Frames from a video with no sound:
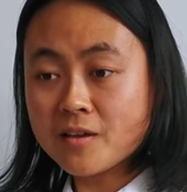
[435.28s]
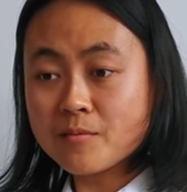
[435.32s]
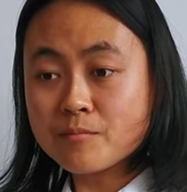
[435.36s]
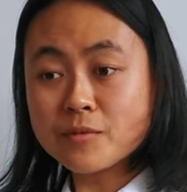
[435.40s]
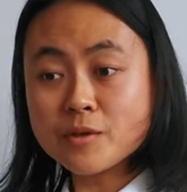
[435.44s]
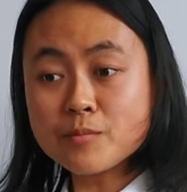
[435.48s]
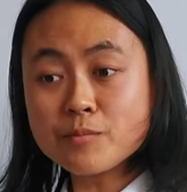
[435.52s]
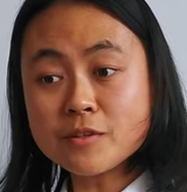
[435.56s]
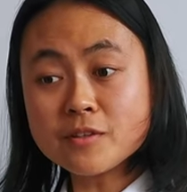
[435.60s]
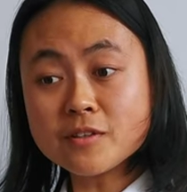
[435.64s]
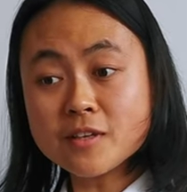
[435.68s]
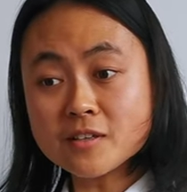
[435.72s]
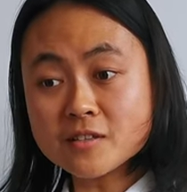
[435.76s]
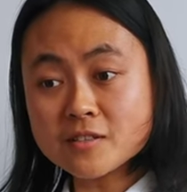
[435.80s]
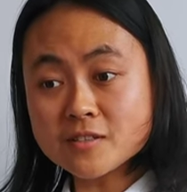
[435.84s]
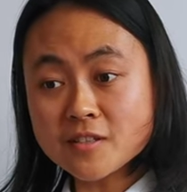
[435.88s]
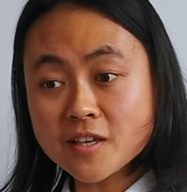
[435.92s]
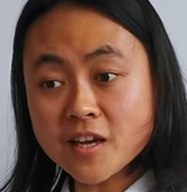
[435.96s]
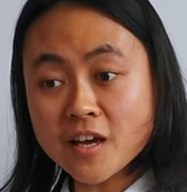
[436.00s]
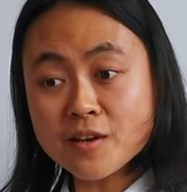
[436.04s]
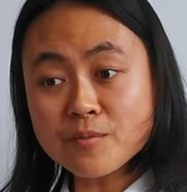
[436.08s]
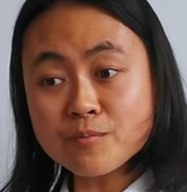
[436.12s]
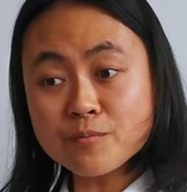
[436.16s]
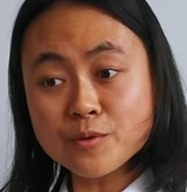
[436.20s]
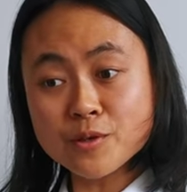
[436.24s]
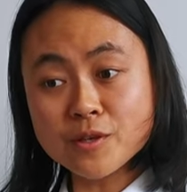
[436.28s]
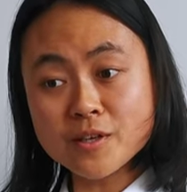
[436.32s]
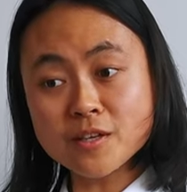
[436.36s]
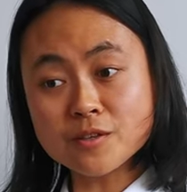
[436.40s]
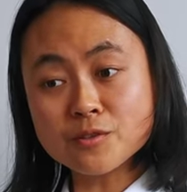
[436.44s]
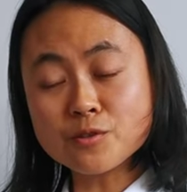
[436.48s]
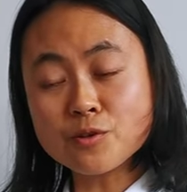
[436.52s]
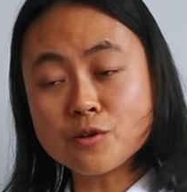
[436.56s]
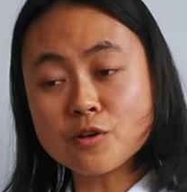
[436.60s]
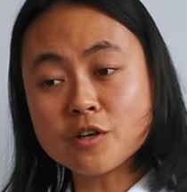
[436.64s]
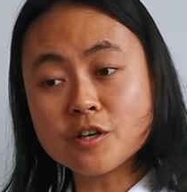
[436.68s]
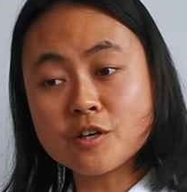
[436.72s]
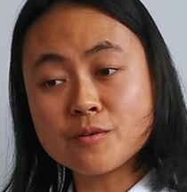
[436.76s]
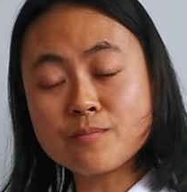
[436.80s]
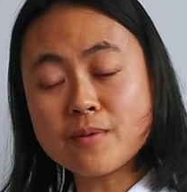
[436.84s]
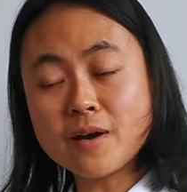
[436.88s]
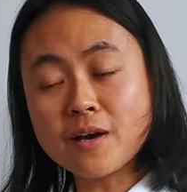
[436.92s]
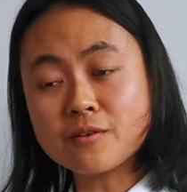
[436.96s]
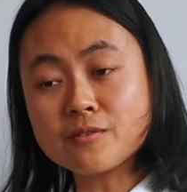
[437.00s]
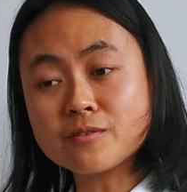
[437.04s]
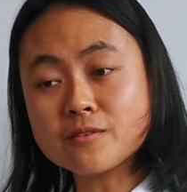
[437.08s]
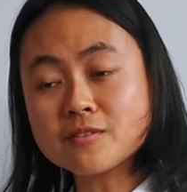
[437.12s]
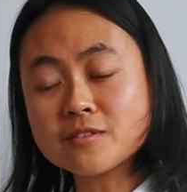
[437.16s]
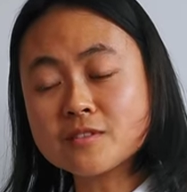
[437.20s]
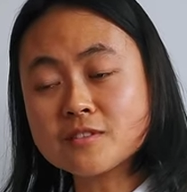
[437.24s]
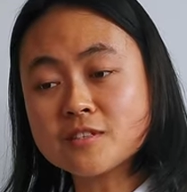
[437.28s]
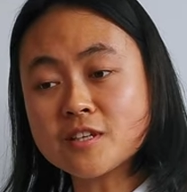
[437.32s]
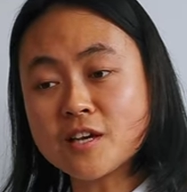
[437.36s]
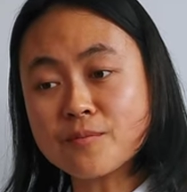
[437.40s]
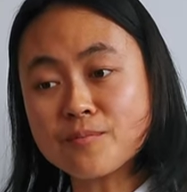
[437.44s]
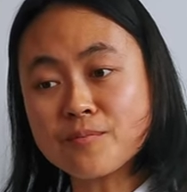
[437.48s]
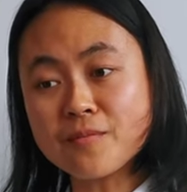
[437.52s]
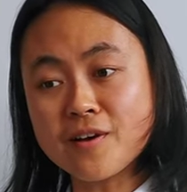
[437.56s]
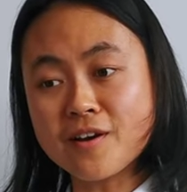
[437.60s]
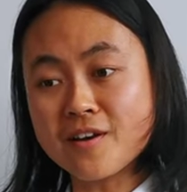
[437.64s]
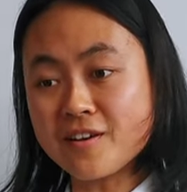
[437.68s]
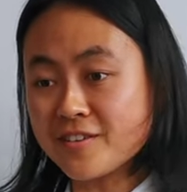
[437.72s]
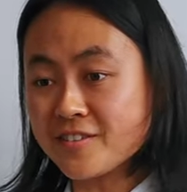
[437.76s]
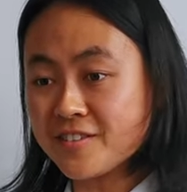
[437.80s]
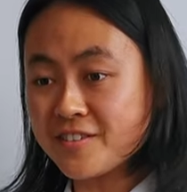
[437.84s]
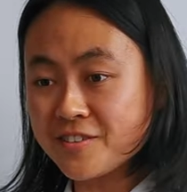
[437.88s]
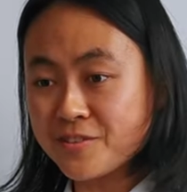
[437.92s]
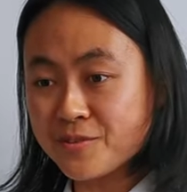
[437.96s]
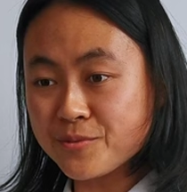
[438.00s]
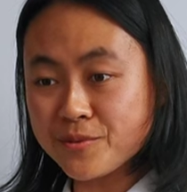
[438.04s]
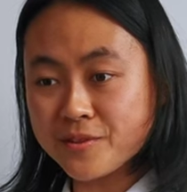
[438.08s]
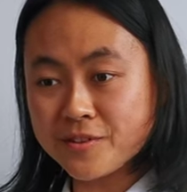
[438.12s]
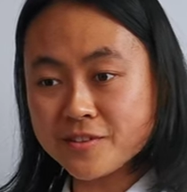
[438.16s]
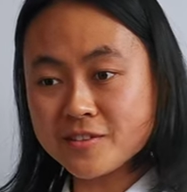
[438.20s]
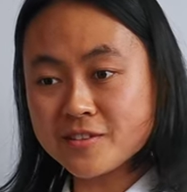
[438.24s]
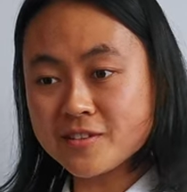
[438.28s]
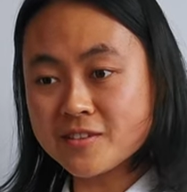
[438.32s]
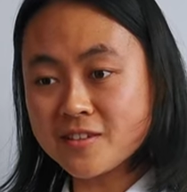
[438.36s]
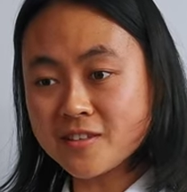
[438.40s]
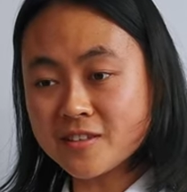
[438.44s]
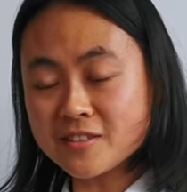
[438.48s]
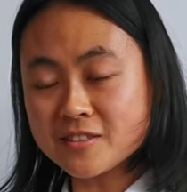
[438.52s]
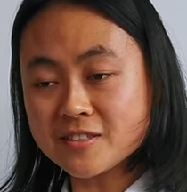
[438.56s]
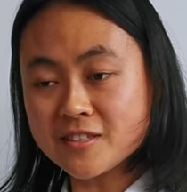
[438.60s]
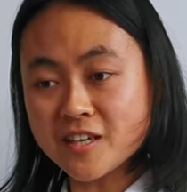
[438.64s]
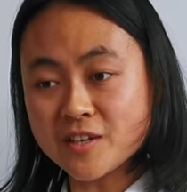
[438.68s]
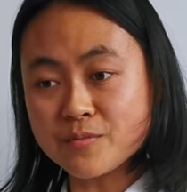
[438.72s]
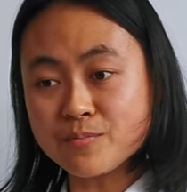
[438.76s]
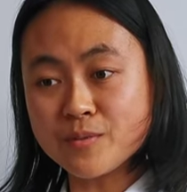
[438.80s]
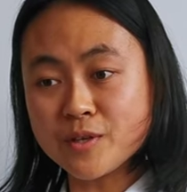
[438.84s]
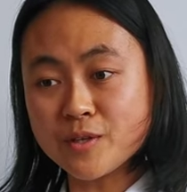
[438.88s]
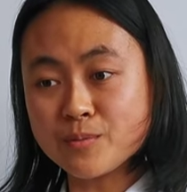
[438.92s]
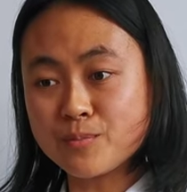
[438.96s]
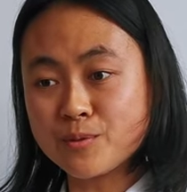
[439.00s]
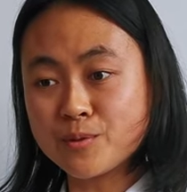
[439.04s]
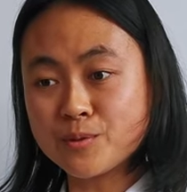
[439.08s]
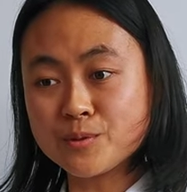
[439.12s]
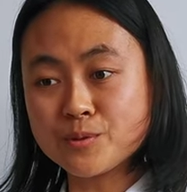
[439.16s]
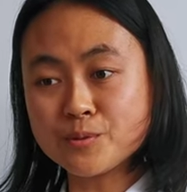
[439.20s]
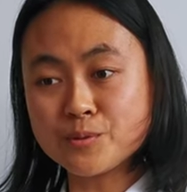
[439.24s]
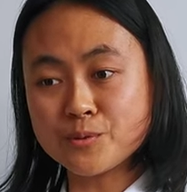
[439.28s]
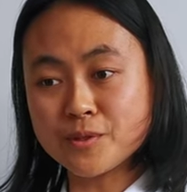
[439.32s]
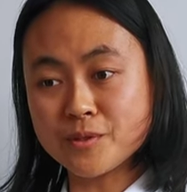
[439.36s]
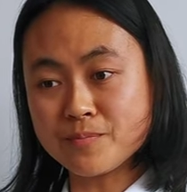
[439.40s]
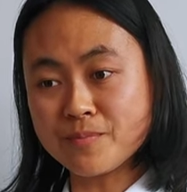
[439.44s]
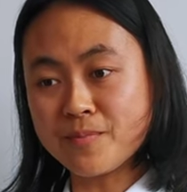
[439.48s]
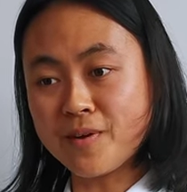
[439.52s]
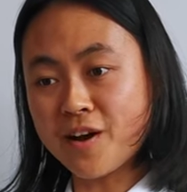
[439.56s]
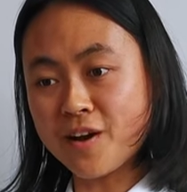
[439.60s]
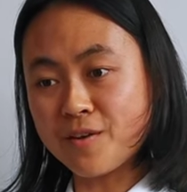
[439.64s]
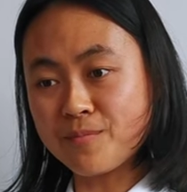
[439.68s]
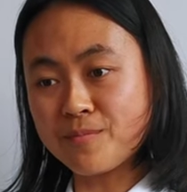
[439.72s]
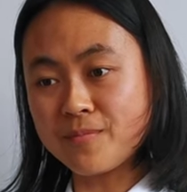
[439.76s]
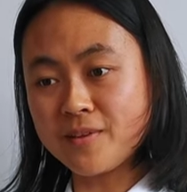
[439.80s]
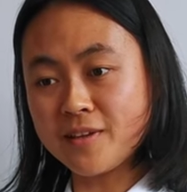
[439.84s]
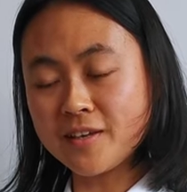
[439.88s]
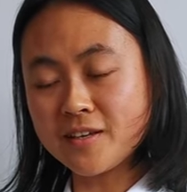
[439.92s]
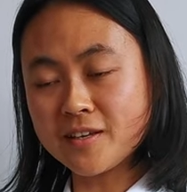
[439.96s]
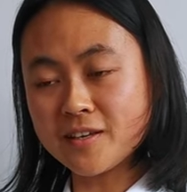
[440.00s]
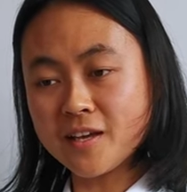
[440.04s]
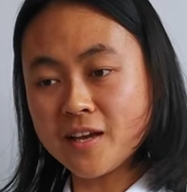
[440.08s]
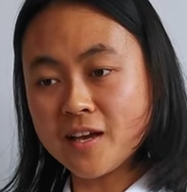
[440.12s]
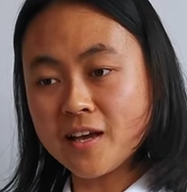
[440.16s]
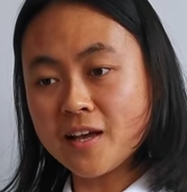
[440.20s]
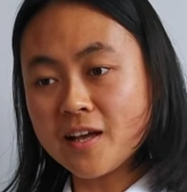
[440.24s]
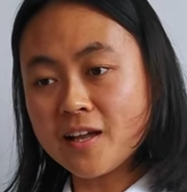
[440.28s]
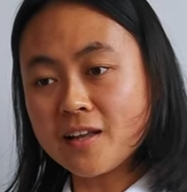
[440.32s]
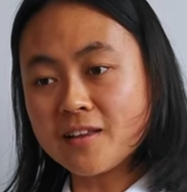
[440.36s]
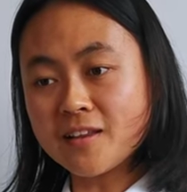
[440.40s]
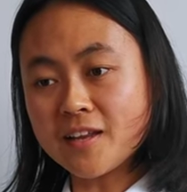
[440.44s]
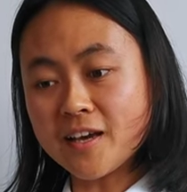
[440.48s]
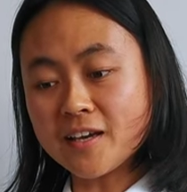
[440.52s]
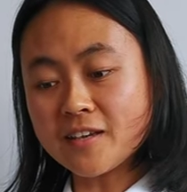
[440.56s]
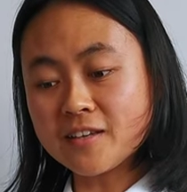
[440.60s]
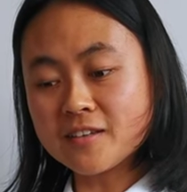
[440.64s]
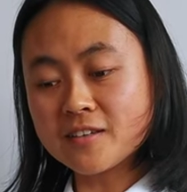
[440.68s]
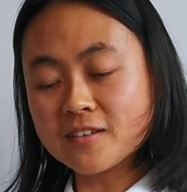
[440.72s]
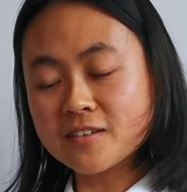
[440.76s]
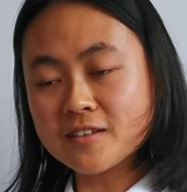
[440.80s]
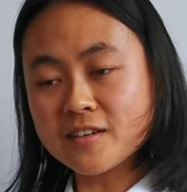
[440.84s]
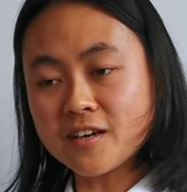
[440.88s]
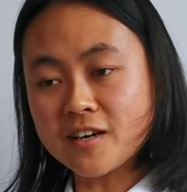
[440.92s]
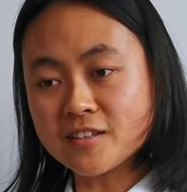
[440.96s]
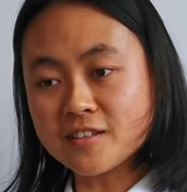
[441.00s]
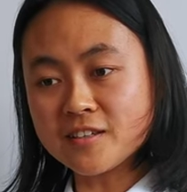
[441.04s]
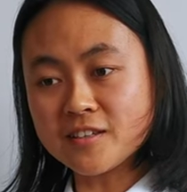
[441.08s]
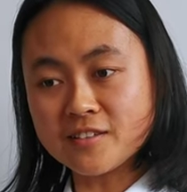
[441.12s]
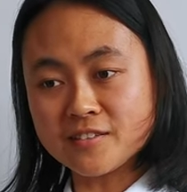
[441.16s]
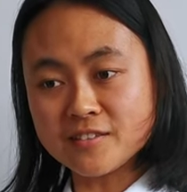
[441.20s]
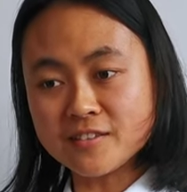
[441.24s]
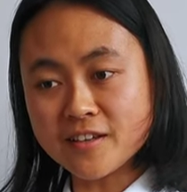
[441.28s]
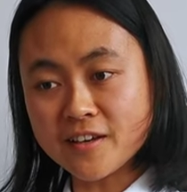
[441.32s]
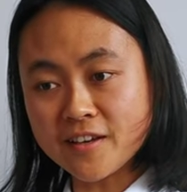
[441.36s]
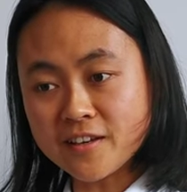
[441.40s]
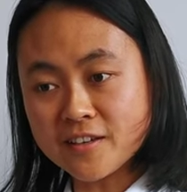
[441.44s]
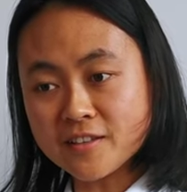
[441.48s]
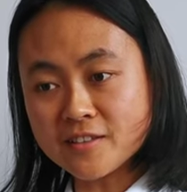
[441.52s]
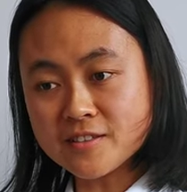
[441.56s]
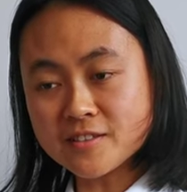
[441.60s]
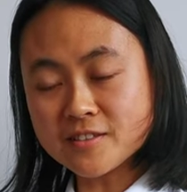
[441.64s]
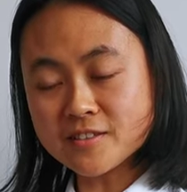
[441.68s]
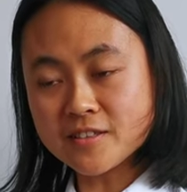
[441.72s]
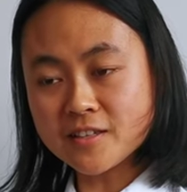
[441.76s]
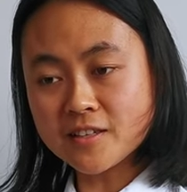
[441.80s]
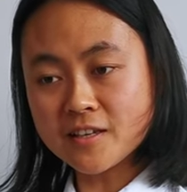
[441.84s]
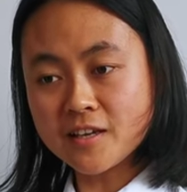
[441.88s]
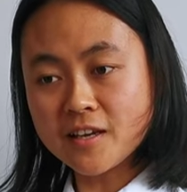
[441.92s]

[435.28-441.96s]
Maybe next time we can talk about some other weird things that people do in public, like cutting nails,